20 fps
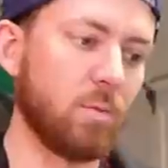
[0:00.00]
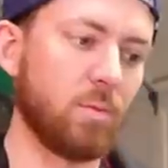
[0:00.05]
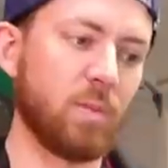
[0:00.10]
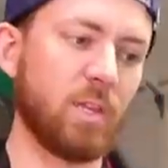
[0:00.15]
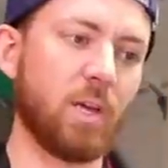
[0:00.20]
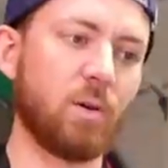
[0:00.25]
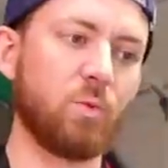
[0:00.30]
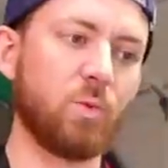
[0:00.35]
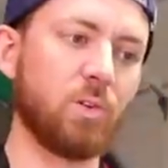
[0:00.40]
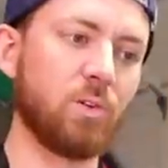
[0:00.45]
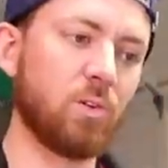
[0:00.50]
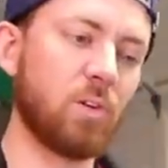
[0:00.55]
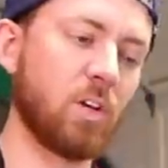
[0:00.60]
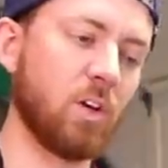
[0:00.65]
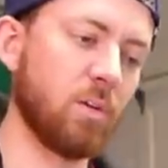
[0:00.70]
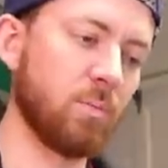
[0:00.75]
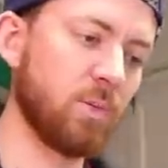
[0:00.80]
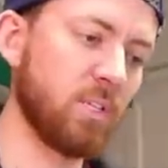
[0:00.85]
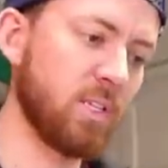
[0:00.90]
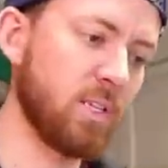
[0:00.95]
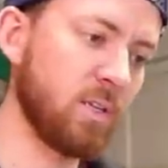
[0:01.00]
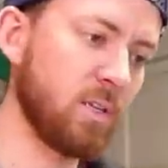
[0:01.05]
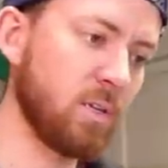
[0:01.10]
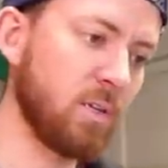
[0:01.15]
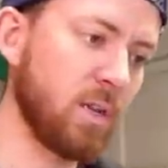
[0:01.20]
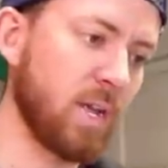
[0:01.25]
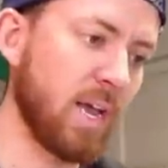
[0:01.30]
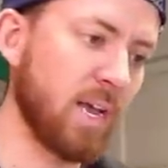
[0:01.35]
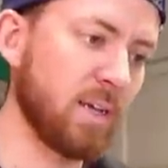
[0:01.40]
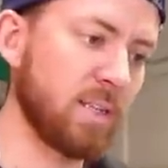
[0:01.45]
That reel comes
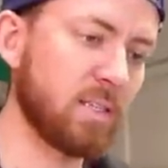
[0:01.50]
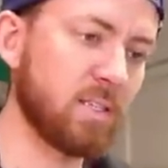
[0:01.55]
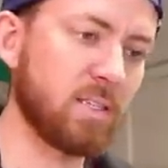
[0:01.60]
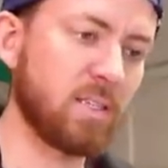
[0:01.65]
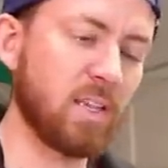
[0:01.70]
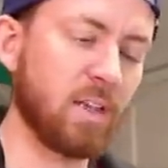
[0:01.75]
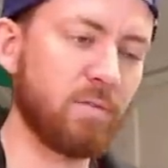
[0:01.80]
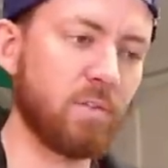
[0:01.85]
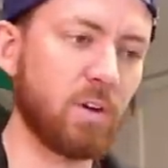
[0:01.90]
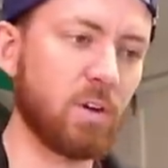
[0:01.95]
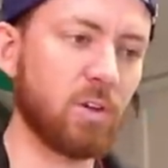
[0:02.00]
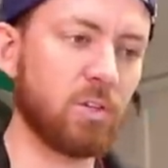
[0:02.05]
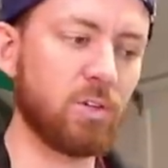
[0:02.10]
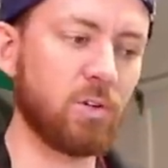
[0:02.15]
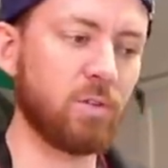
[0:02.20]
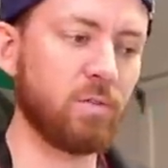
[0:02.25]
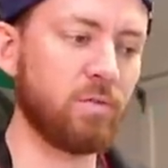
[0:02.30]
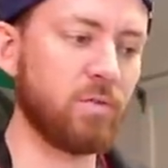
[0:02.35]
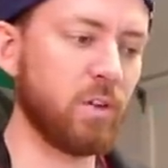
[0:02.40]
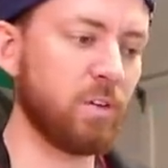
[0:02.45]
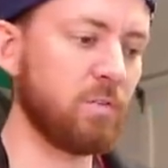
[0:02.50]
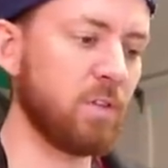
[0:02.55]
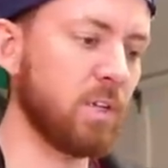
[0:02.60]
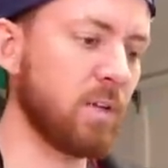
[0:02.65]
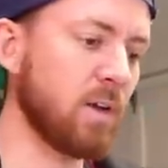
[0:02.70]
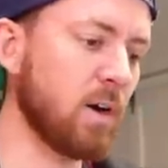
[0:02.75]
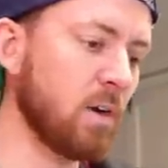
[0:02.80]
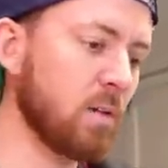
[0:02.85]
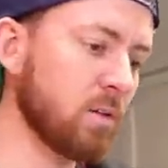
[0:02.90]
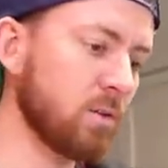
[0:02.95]
in at
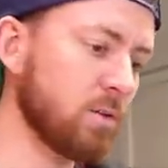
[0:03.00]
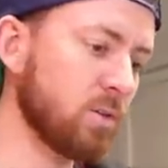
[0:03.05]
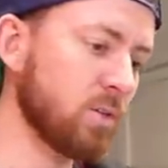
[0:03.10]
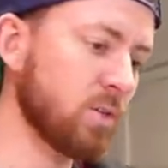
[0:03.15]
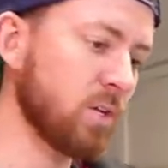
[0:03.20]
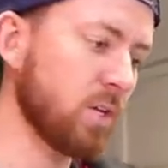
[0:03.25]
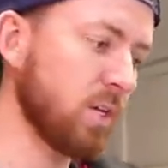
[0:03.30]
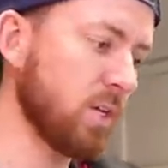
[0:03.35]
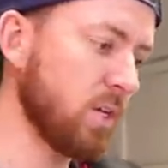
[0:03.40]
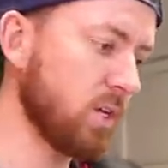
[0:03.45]
$750.